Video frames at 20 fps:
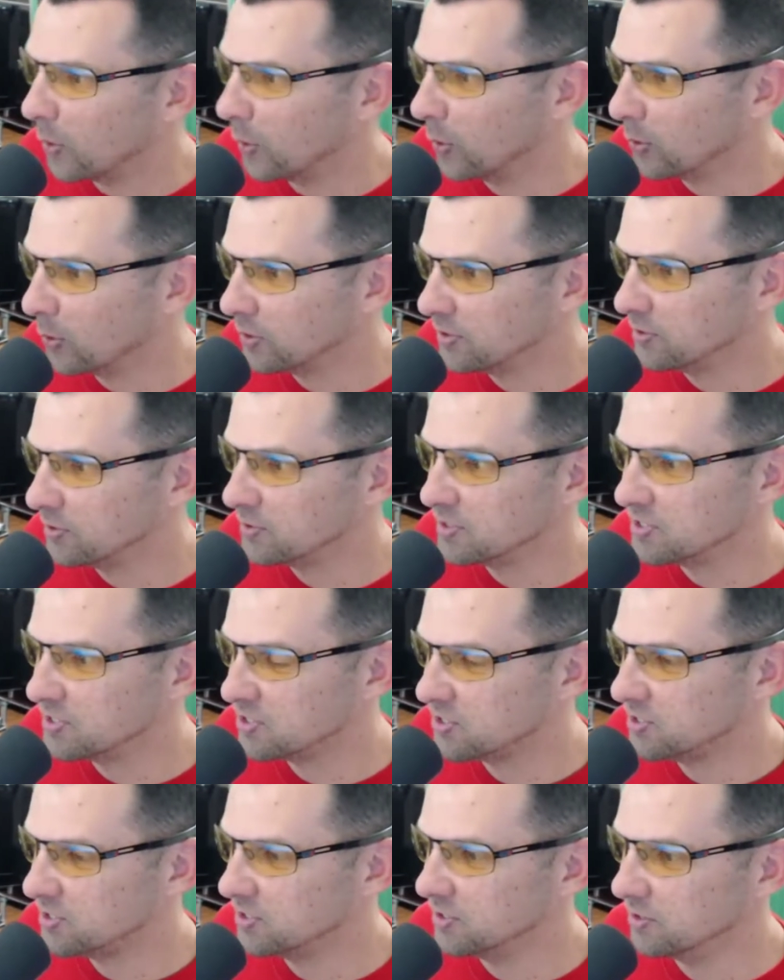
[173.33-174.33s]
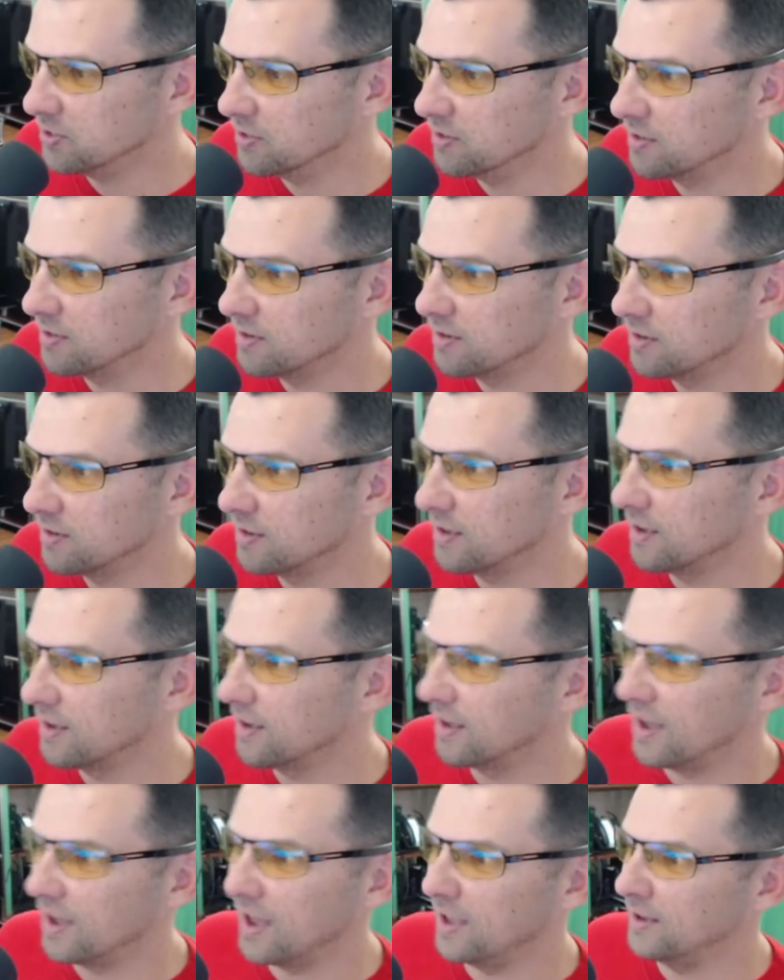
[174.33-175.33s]
Earlier this year,
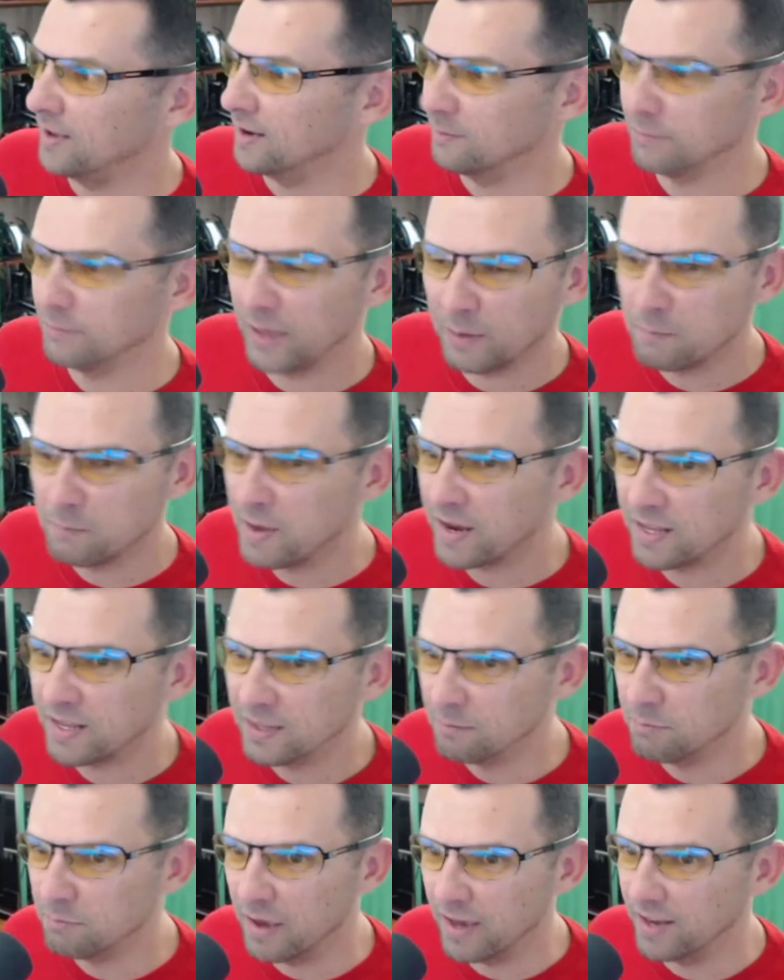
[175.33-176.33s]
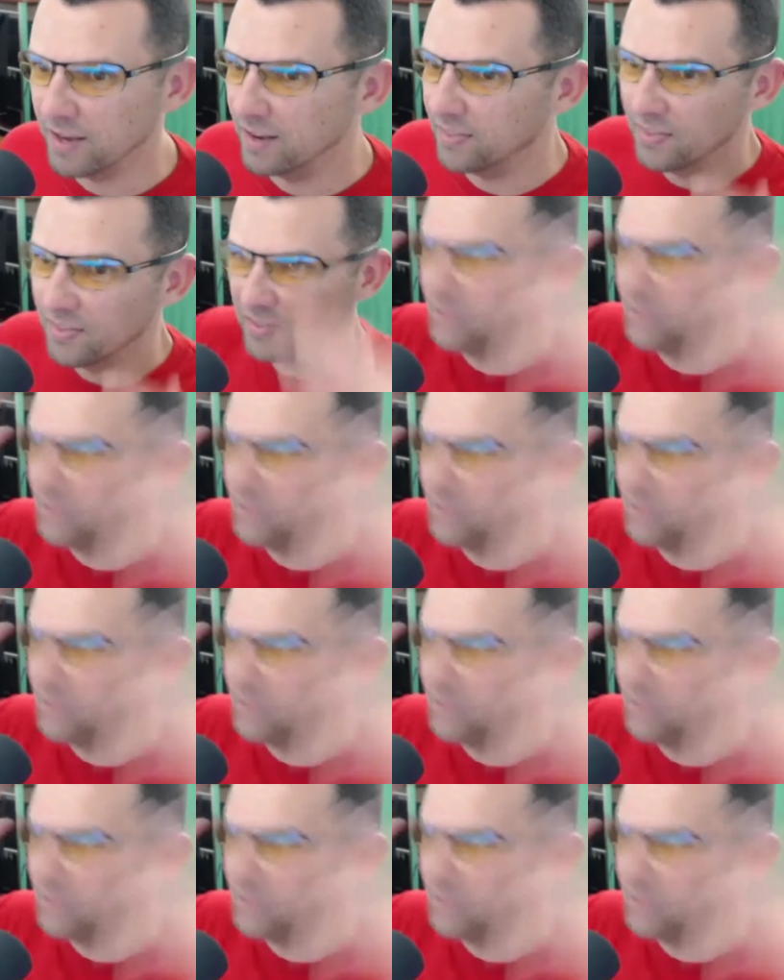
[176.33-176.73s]
I'm like making the bed, and